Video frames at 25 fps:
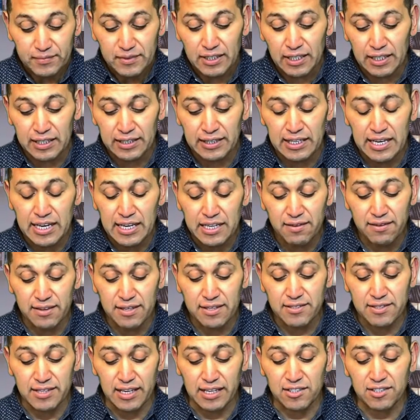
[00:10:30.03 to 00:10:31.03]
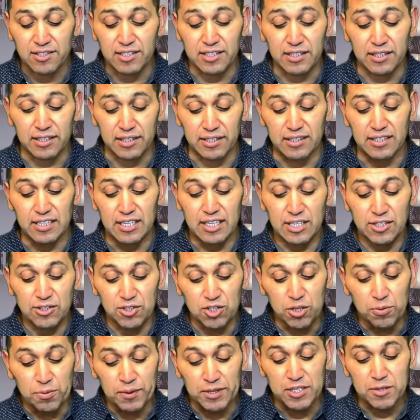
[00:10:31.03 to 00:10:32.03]
at the end of this section here,
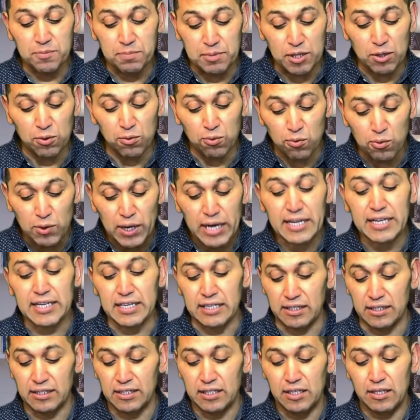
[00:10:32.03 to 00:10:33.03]
you must be ready,